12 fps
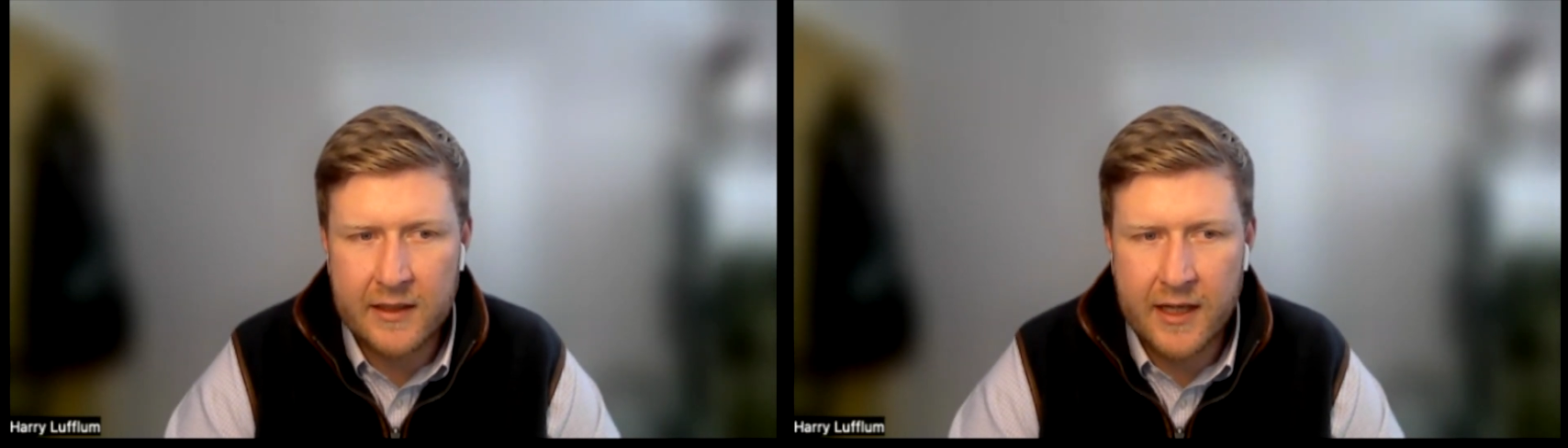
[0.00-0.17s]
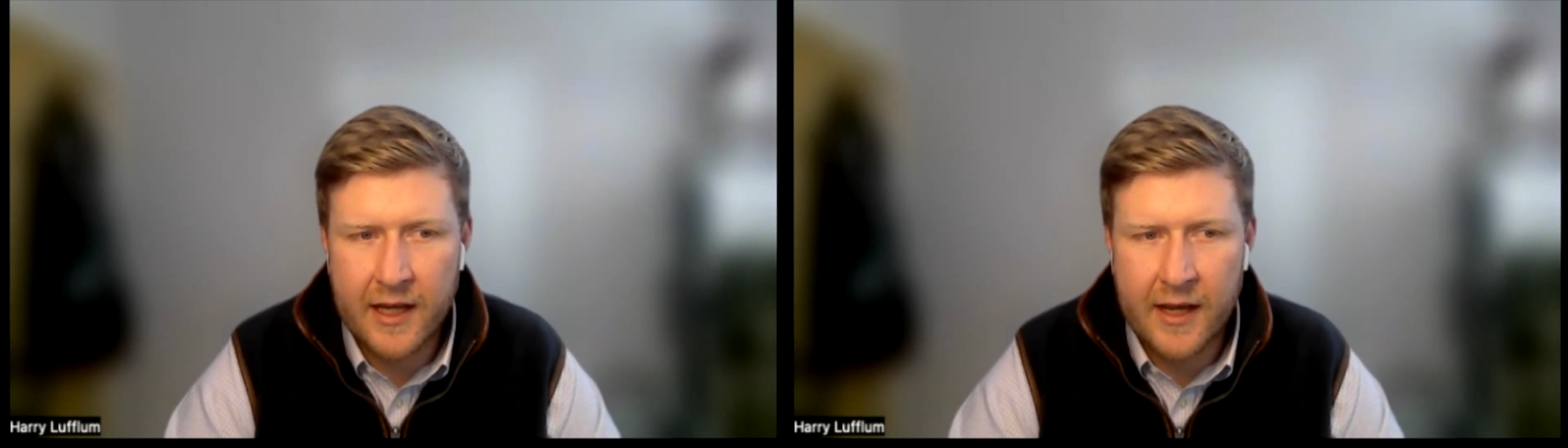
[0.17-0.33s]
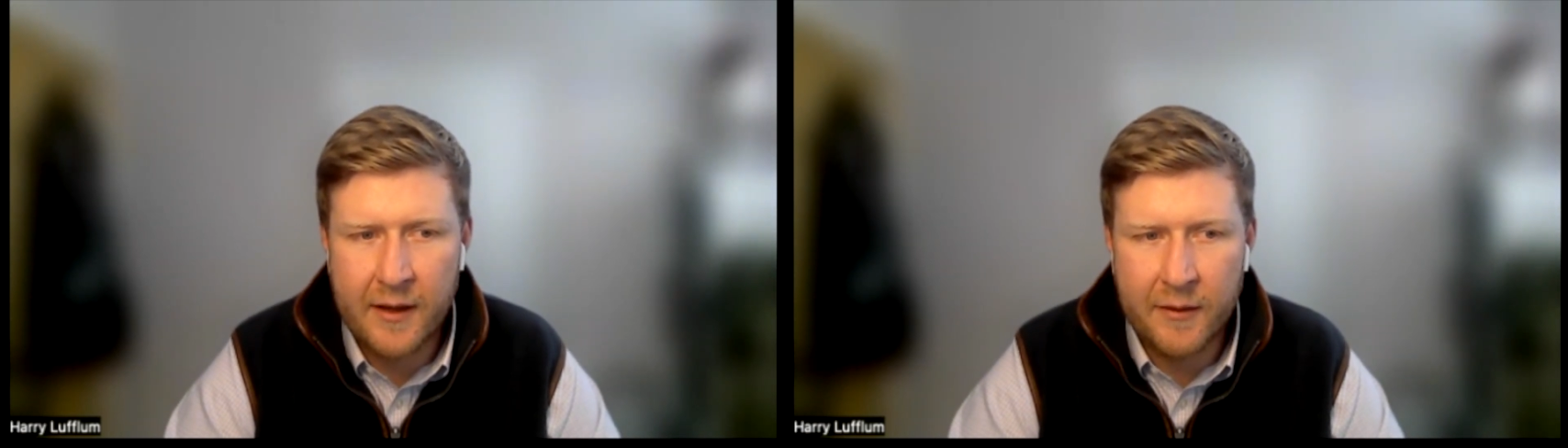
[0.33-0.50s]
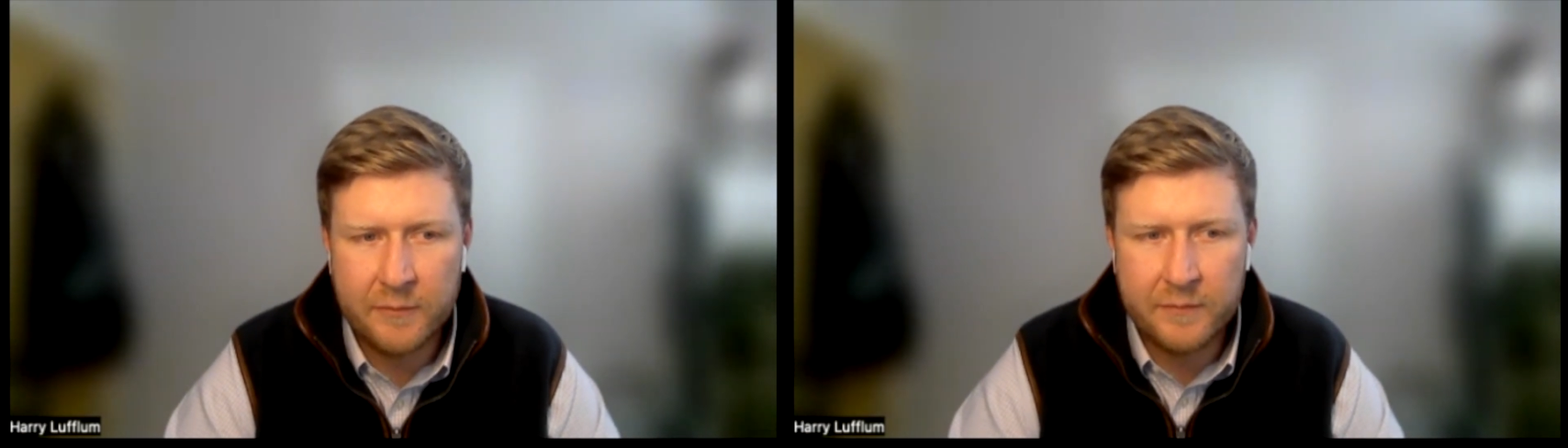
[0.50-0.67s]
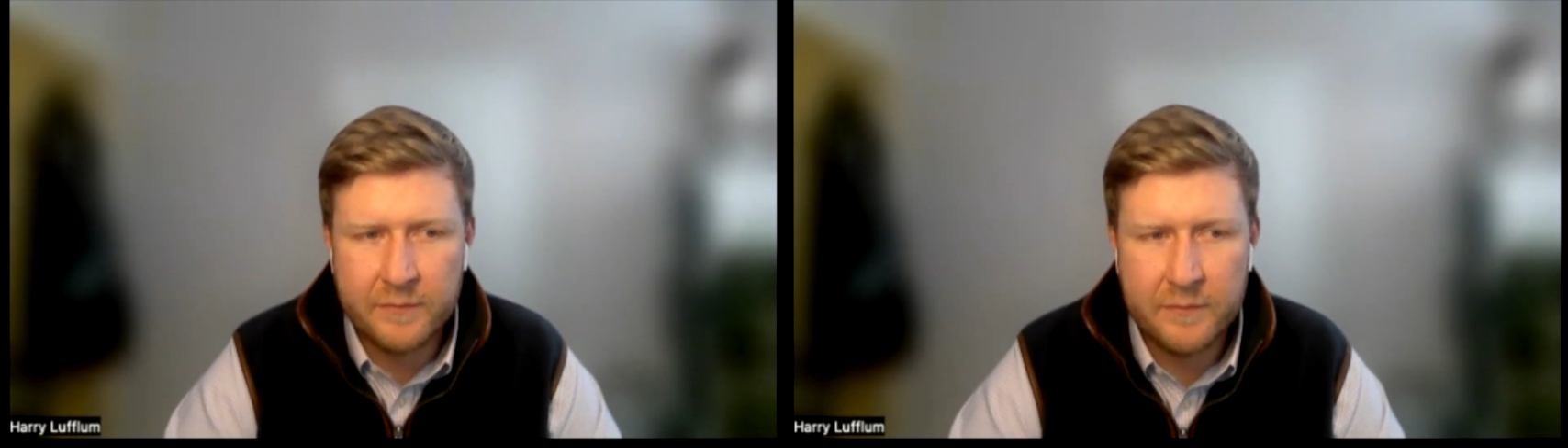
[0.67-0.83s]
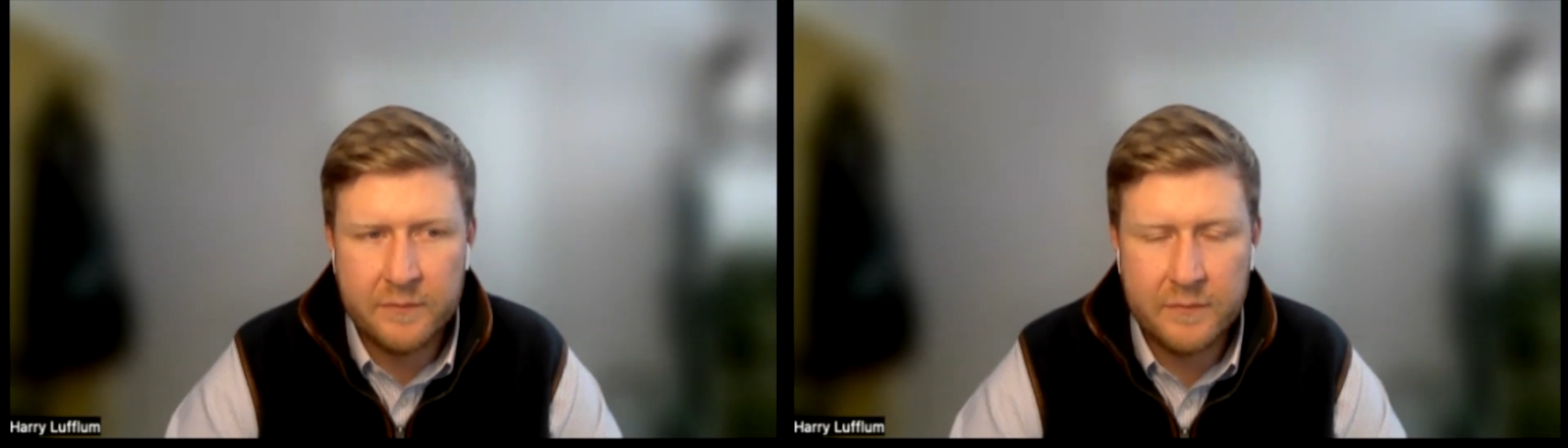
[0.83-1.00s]

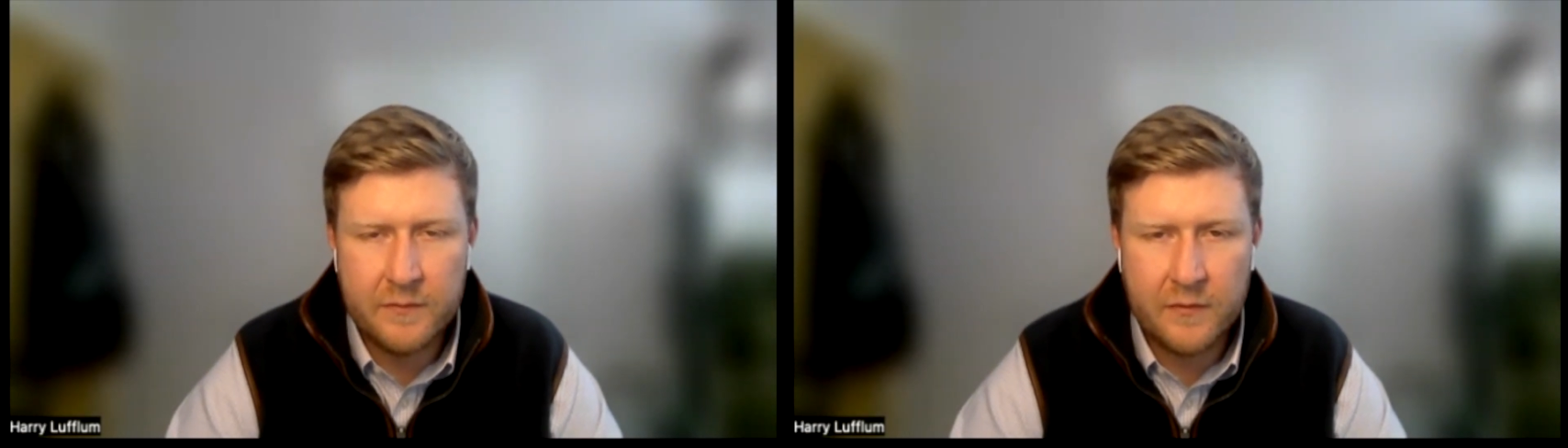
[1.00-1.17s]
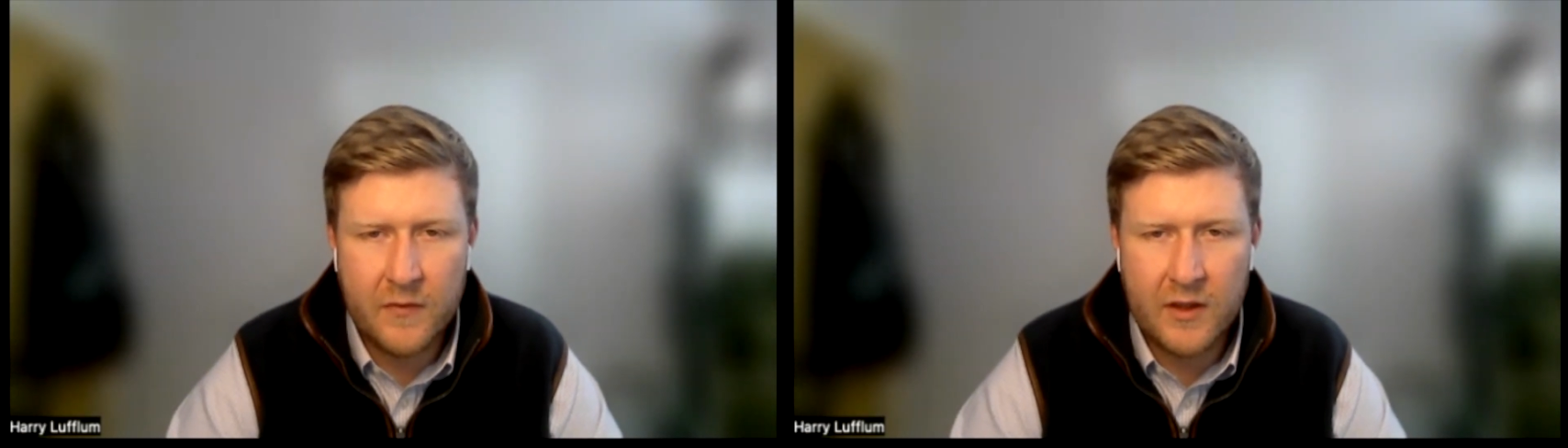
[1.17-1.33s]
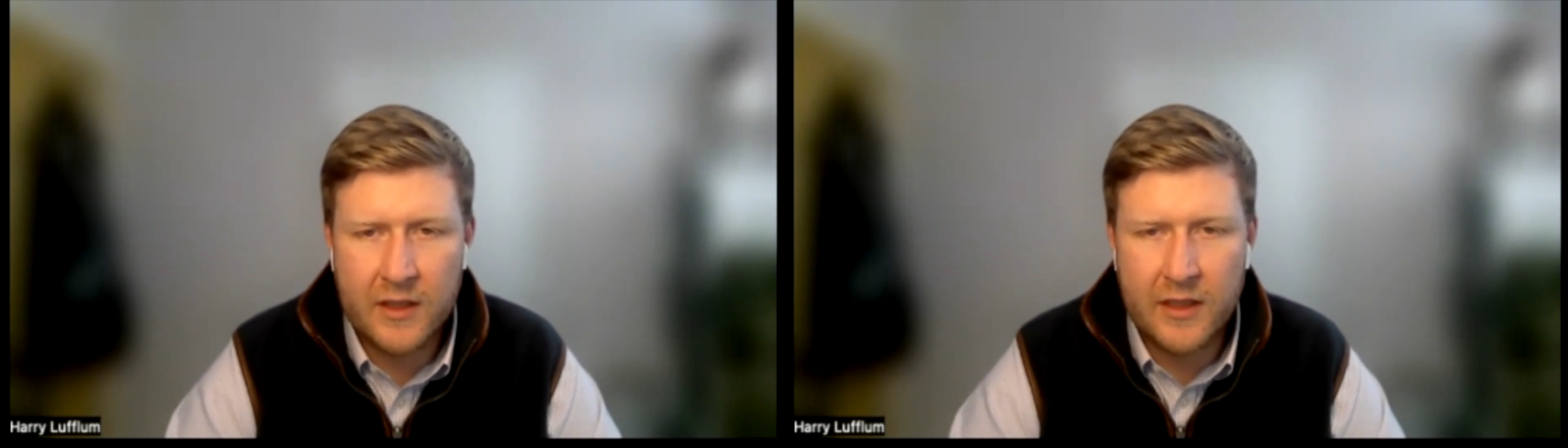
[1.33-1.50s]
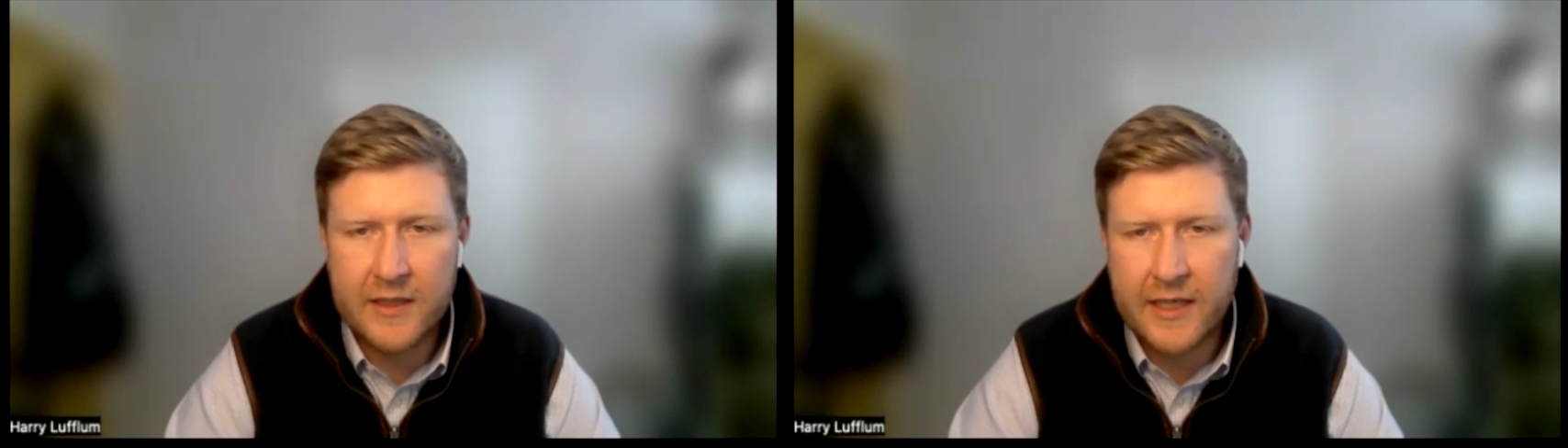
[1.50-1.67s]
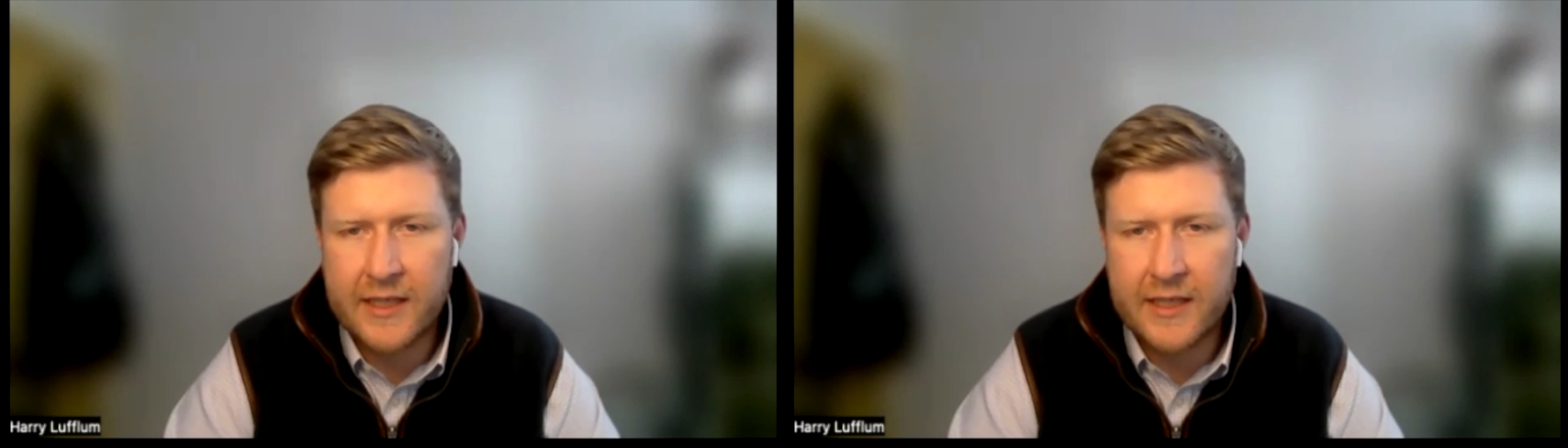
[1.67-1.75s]
it's